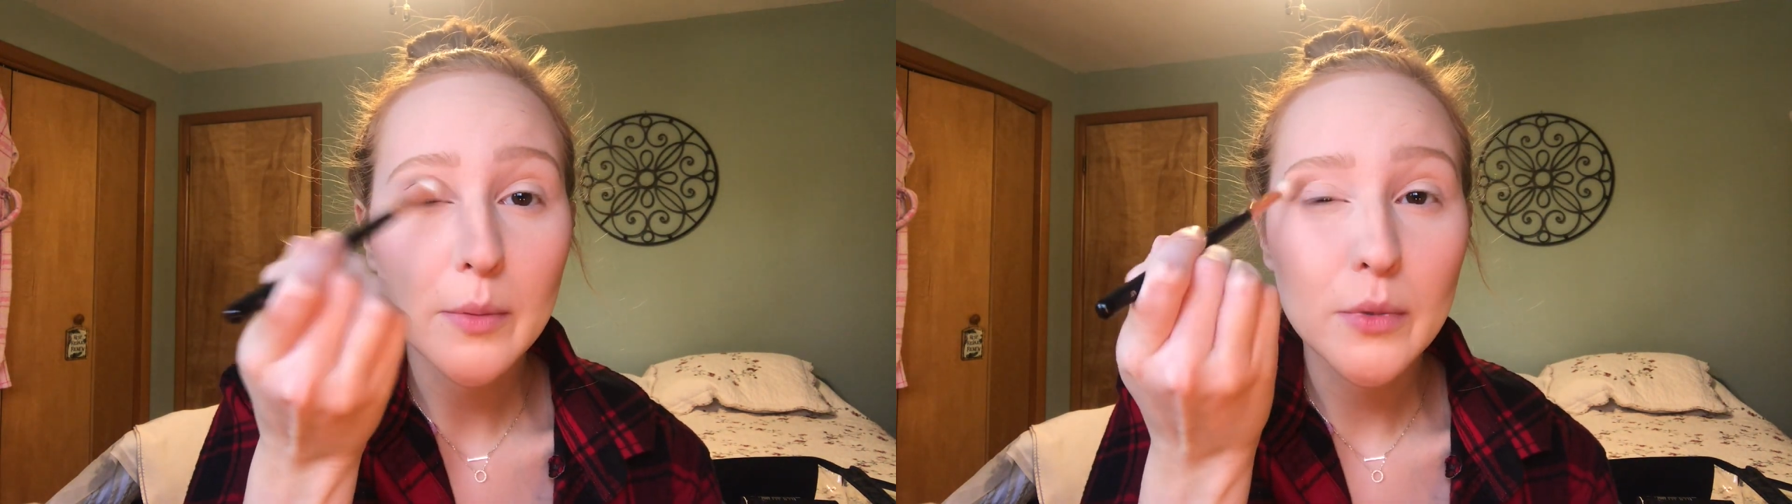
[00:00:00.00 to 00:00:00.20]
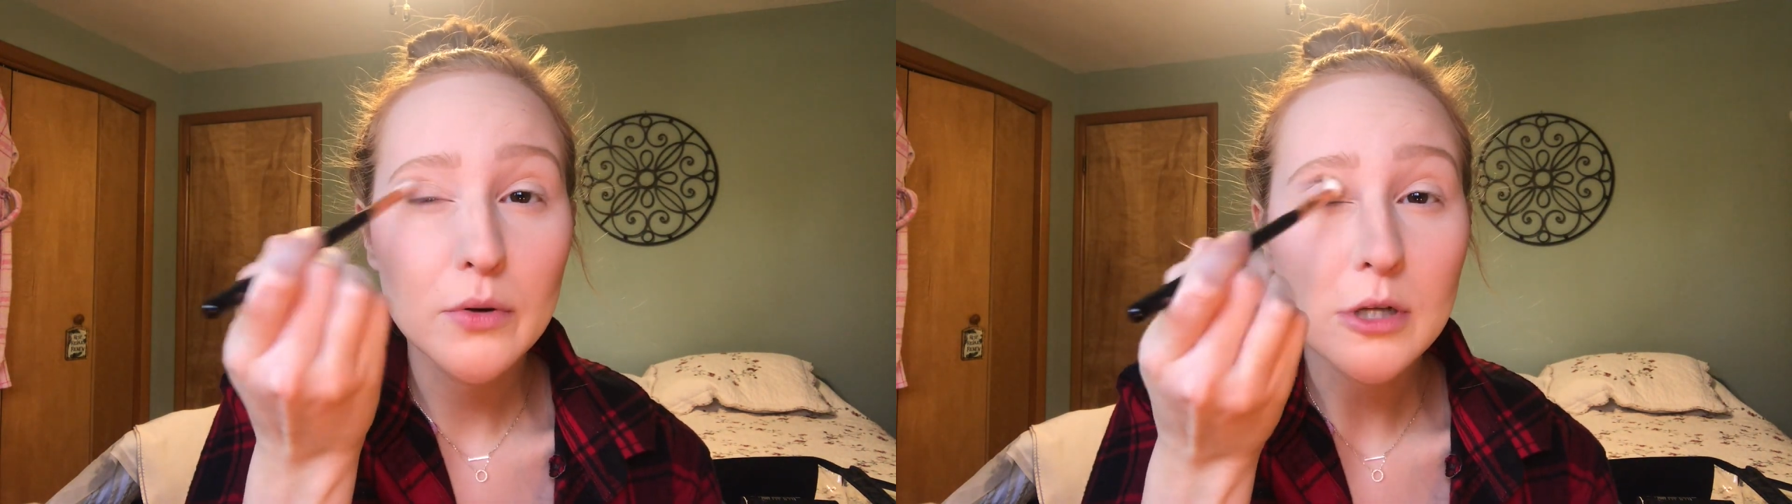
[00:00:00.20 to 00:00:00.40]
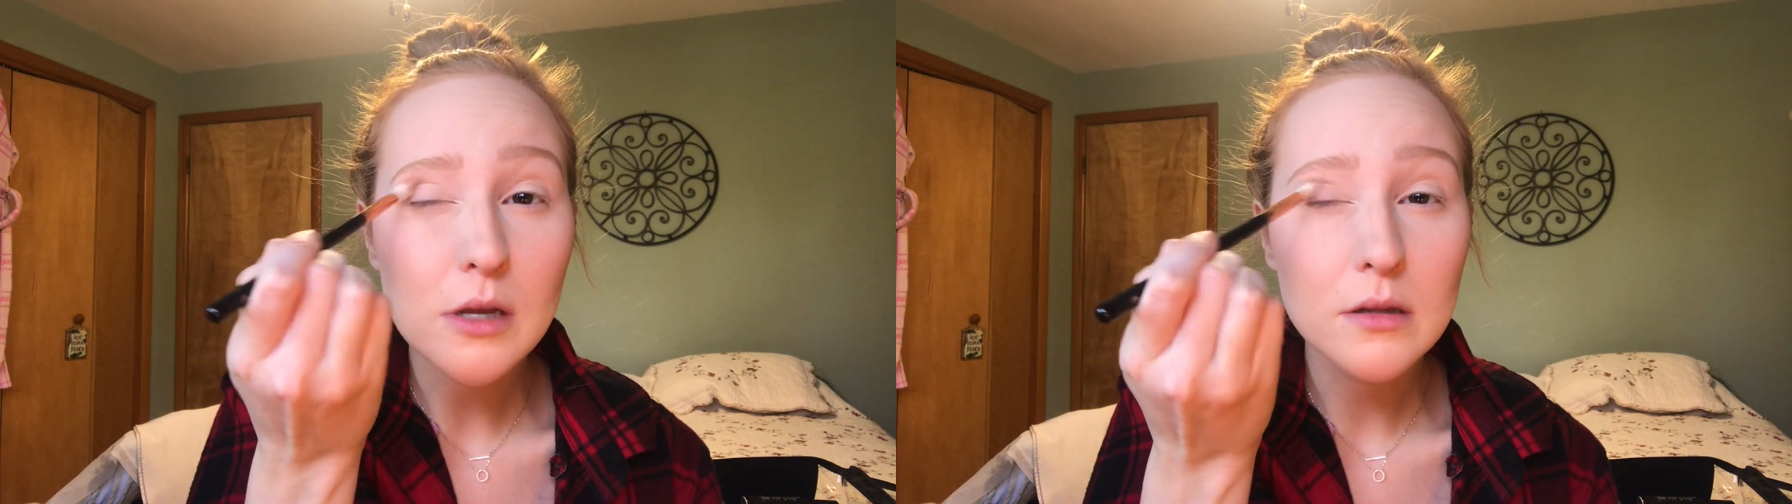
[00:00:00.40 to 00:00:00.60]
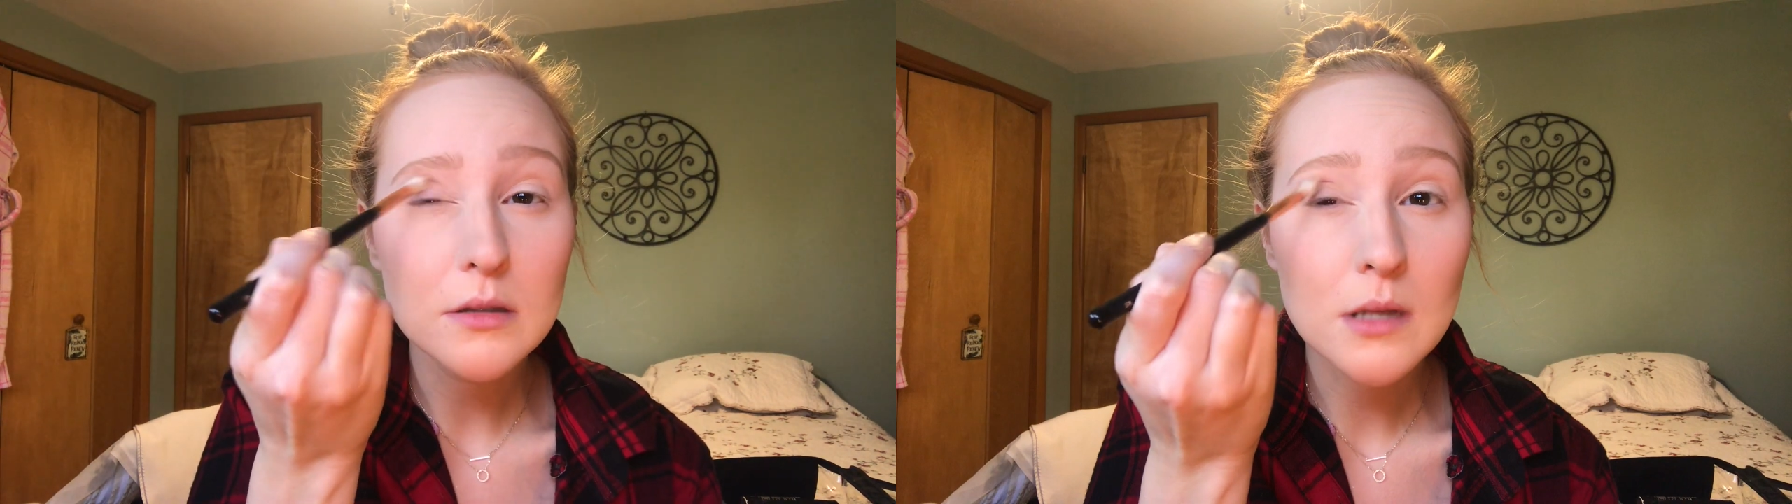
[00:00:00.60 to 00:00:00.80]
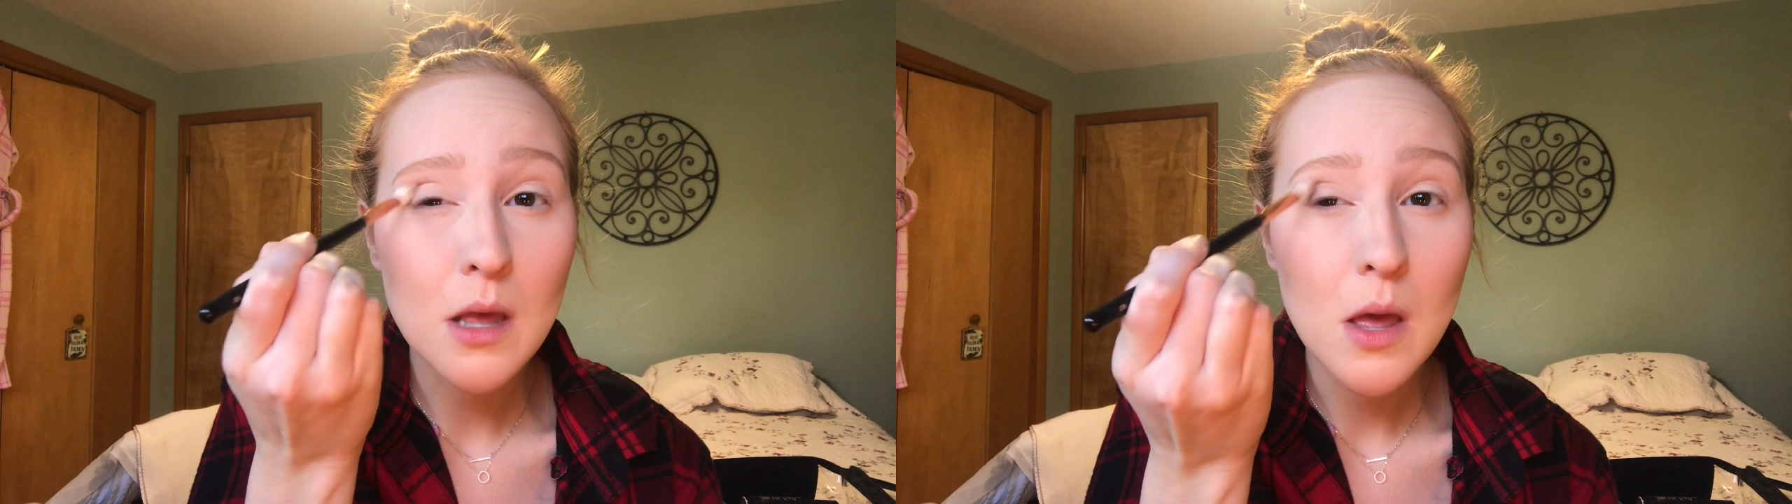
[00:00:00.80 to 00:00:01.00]

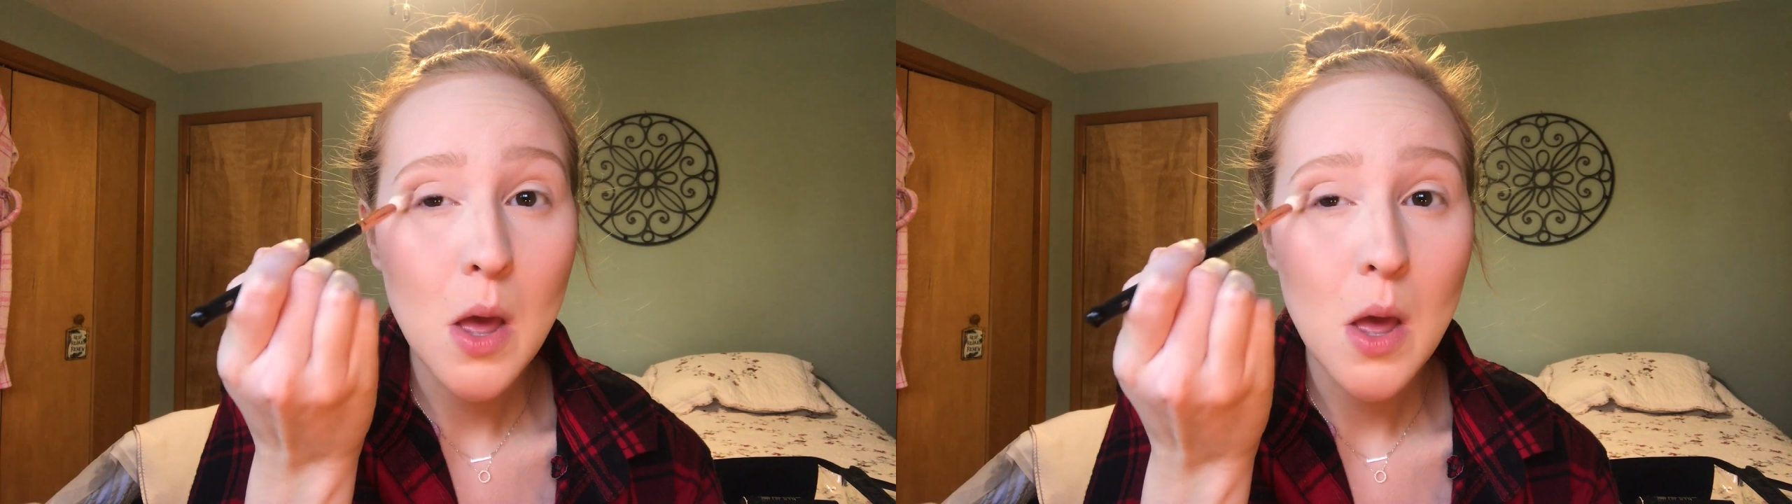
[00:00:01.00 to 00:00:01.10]
motions